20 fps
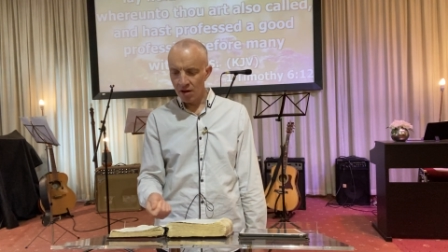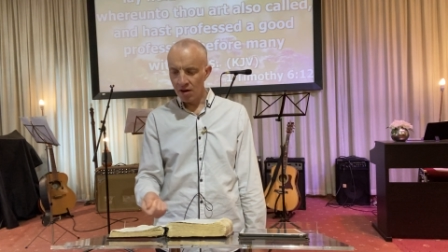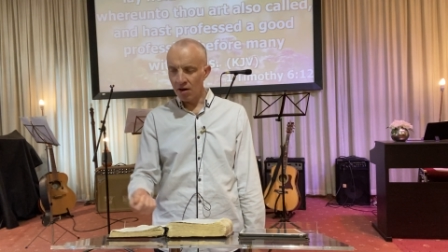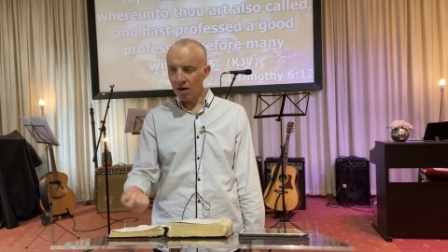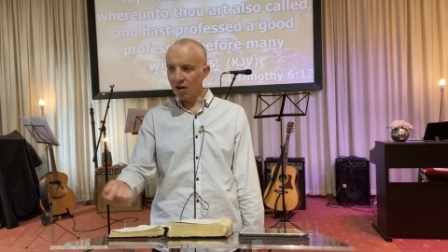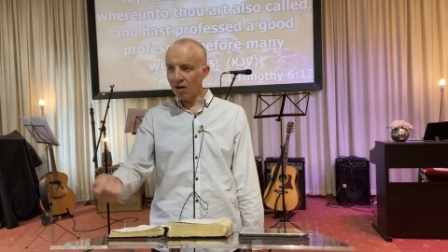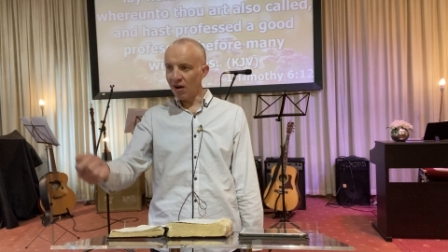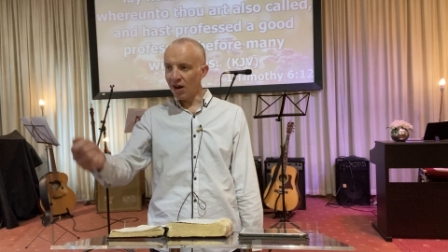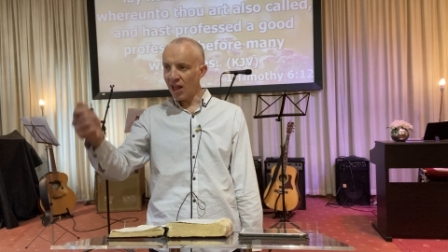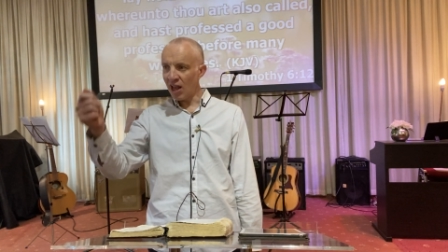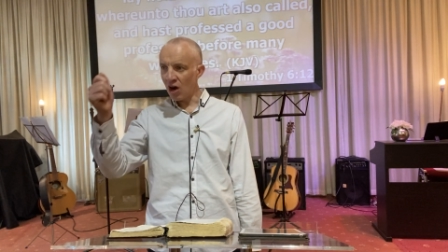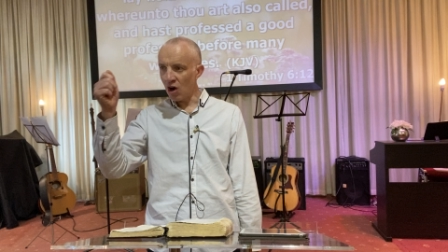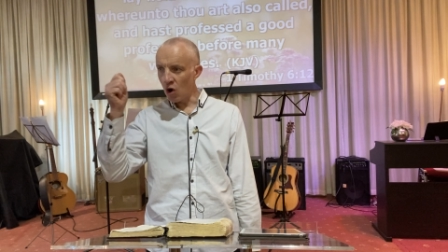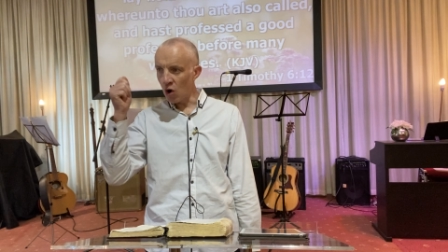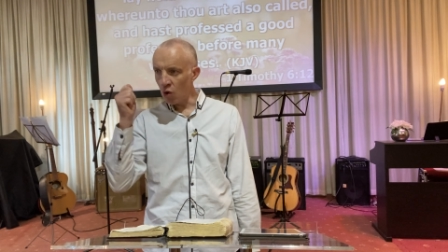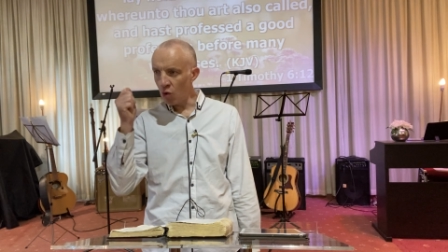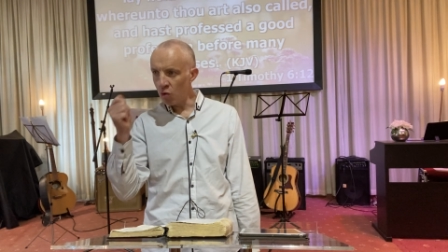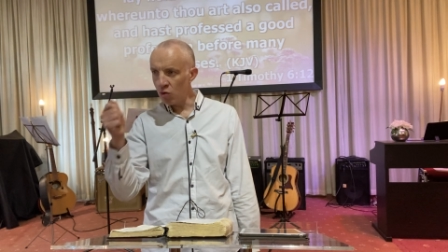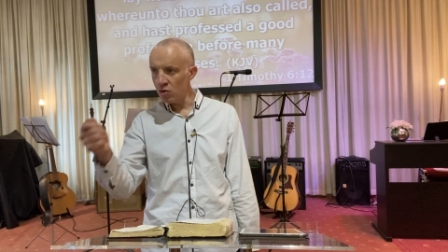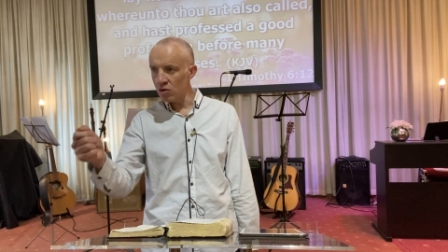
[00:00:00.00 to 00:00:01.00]
and lay
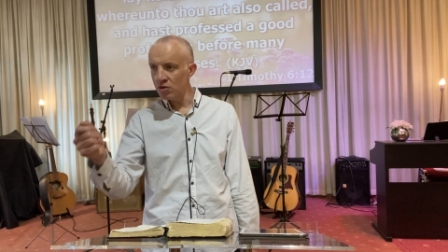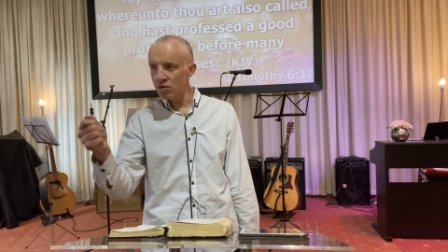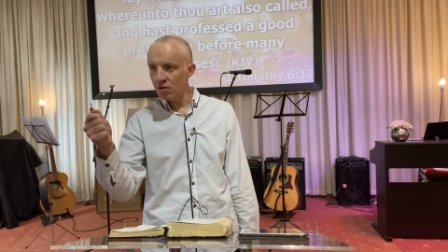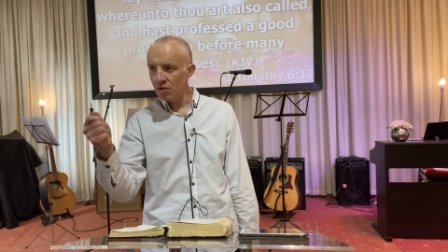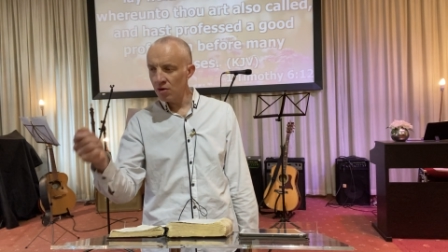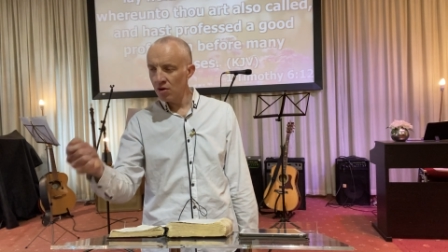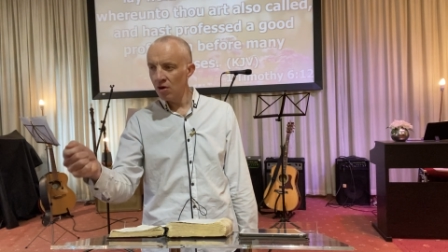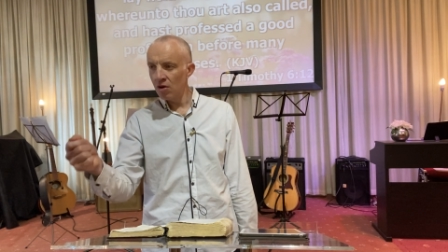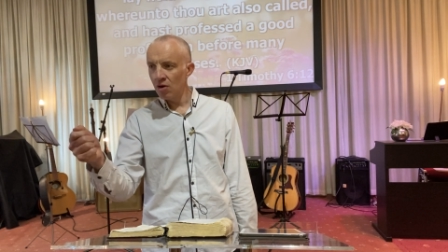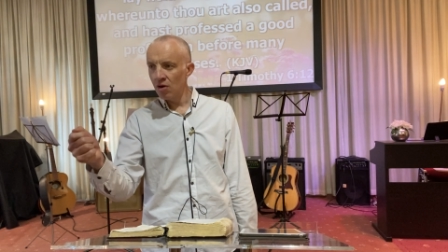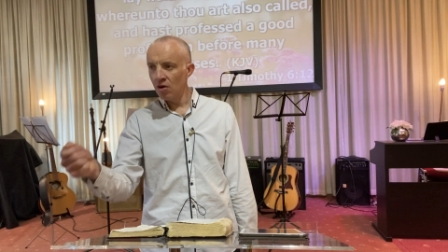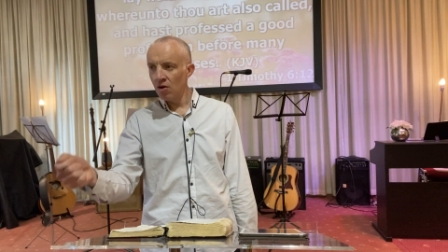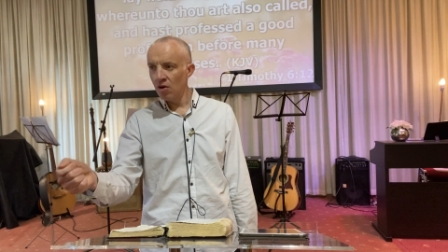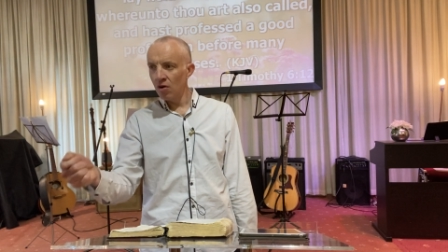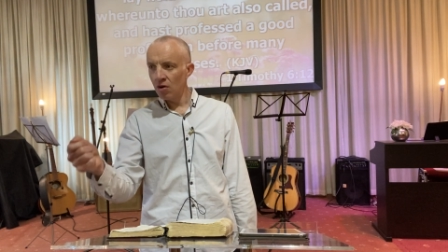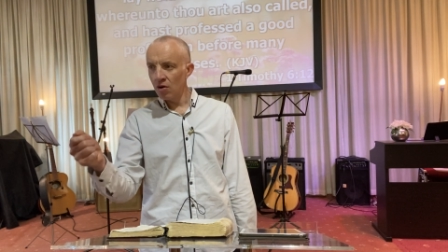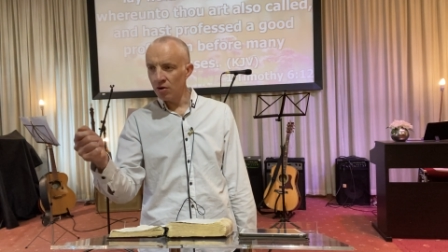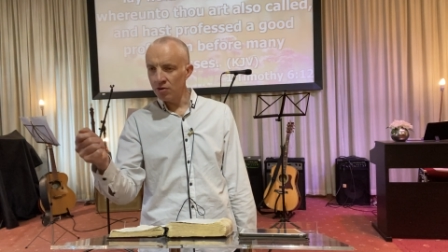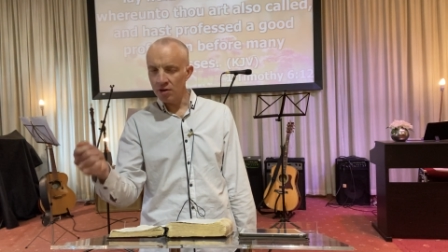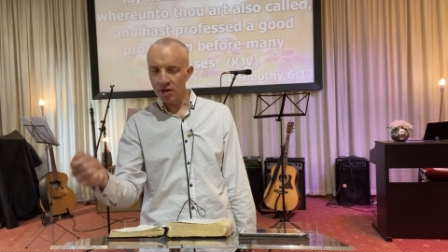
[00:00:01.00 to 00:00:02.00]
hold
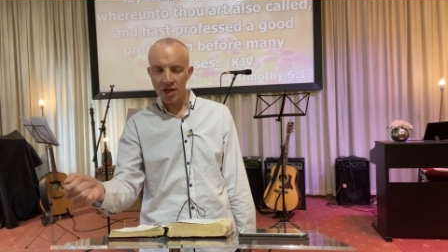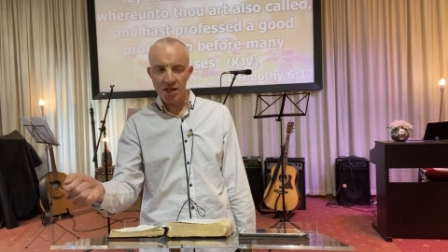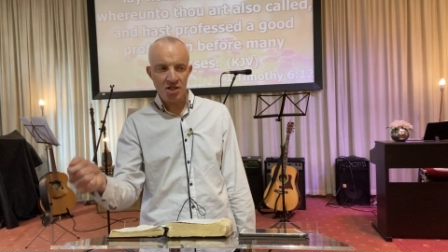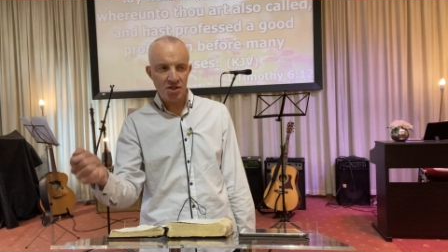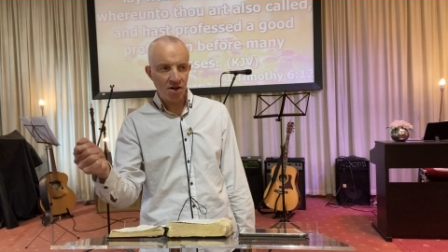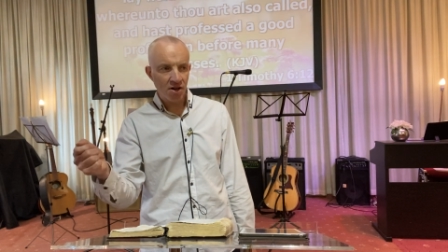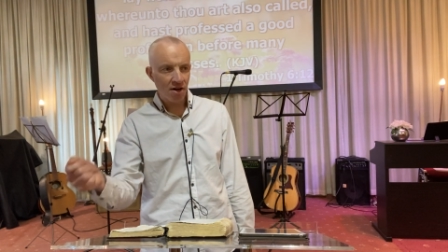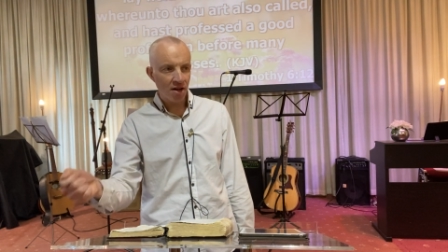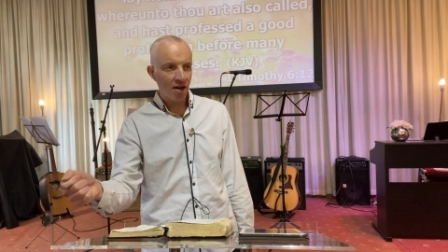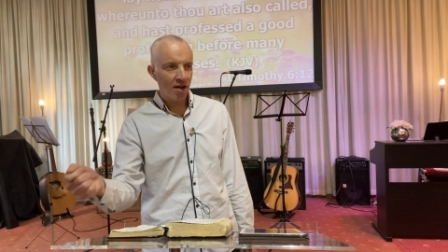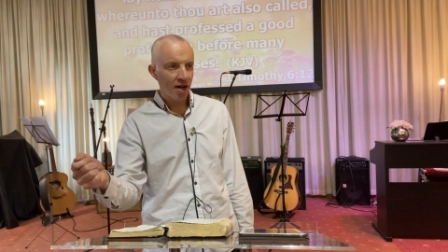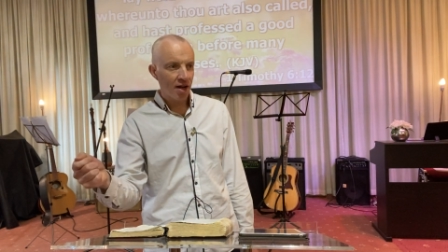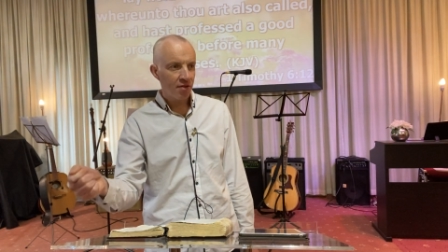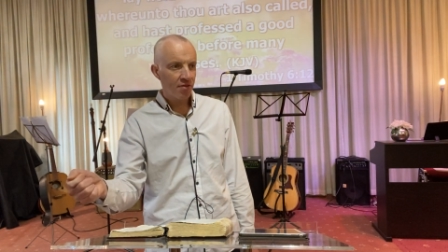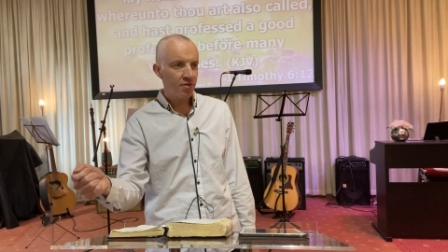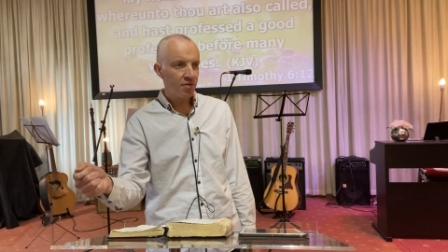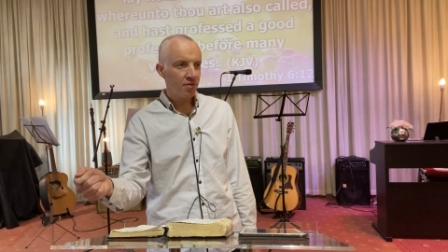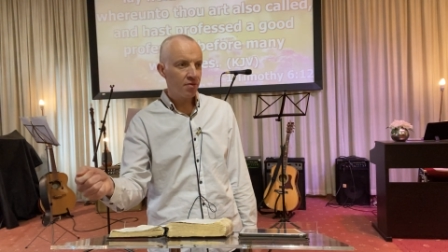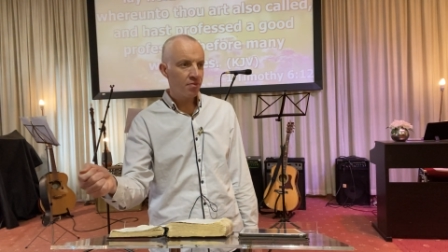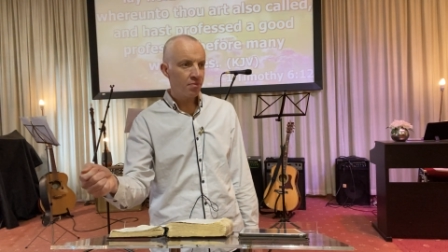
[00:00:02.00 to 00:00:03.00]
on that eternal life.